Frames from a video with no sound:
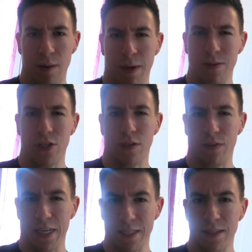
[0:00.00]
I'm not really sure
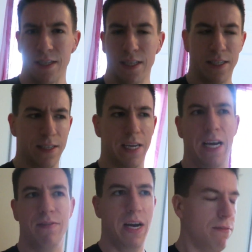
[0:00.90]
if you guys can see this because I
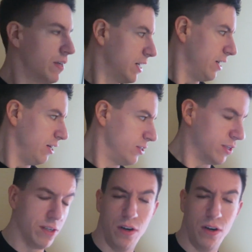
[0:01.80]
have not figured out how to turn